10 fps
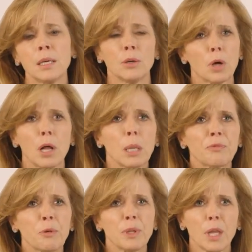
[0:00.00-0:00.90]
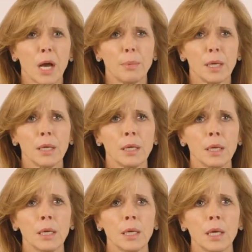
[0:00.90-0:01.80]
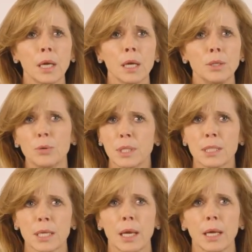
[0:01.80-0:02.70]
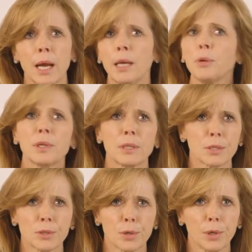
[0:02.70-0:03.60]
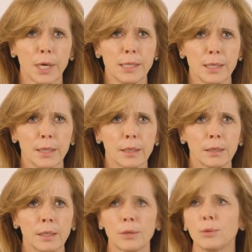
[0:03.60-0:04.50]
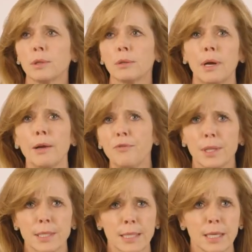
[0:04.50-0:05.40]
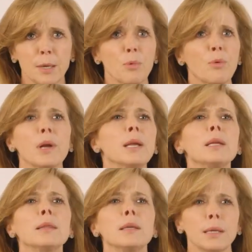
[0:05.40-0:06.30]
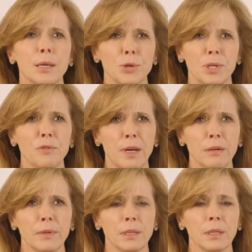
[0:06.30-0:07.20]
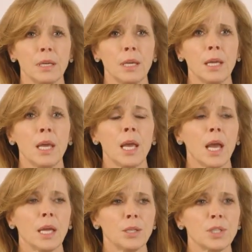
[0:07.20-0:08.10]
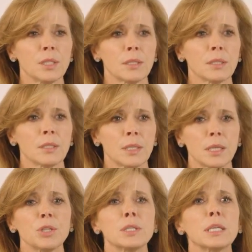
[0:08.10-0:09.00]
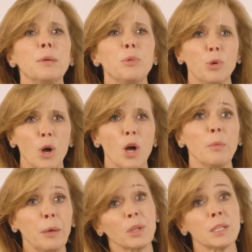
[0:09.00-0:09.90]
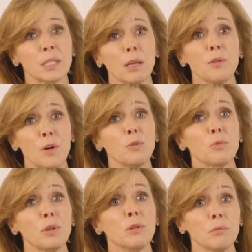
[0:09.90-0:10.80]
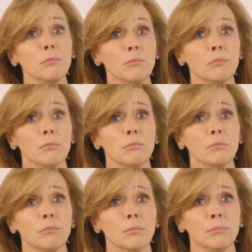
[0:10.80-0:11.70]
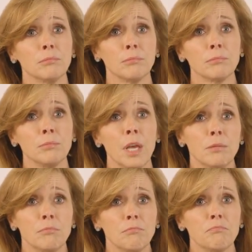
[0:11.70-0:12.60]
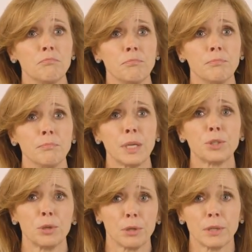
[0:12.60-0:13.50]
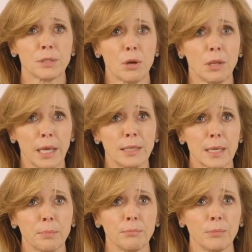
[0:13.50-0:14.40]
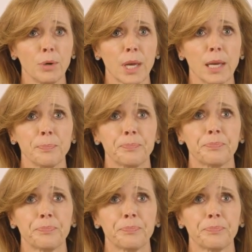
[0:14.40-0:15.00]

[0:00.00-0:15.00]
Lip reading: he'll call up from the lobby and you can say, I don't think this is a good idea, or I fell asleep, or anything to get yourself out of it. And she said, just to keep you calm, I'm going to stay on the phone with you and make sure this all ends up okay.